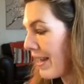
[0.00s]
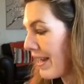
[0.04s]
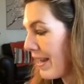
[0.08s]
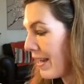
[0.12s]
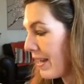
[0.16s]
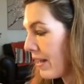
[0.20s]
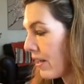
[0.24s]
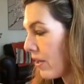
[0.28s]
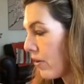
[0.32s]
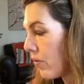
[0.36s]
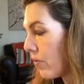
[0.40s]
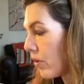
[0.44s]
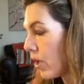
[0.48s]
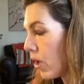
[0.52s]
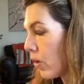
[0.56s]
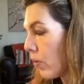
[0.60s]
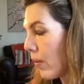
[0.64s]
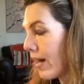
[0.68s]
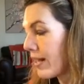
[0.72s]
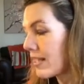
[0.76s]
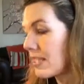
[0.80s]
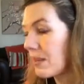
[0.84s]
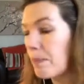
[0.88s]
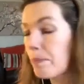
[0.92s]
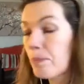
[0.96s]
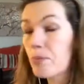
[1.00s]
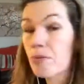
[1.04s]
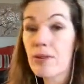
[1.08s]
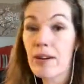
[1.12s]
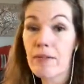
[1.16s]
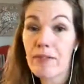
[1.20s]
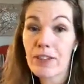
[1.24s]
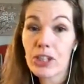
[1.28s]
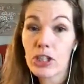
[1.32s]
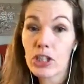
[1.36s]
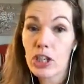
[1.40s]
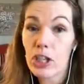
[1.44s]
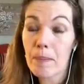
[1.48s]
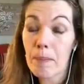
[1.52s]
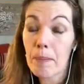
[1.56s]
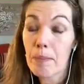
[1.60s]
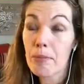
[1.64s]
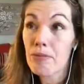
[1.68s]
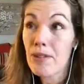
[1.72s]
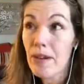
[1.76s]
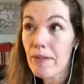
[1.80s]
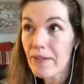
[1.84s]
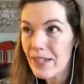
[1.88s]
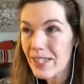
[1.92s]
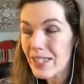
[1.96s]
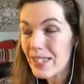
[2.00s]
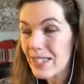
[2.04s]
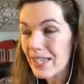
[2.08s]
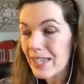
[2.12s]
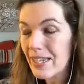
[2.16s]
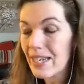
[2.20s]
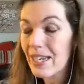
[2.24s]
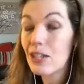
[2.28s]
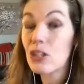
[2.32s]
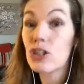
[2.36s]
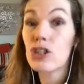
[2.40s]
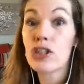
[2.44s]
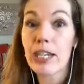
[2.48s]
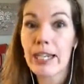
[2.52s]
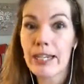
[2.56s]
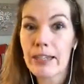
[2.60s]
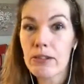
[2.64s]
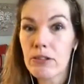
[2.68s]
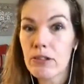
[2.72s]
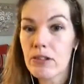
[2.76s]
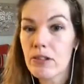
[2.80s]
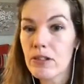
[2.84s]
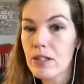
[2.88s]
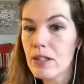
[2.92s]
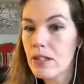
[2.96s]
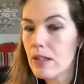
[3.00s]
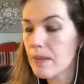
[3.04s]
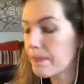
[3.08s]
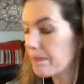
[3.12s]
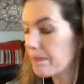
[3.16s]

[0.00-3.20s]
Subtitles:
EU-US Privacy Shield,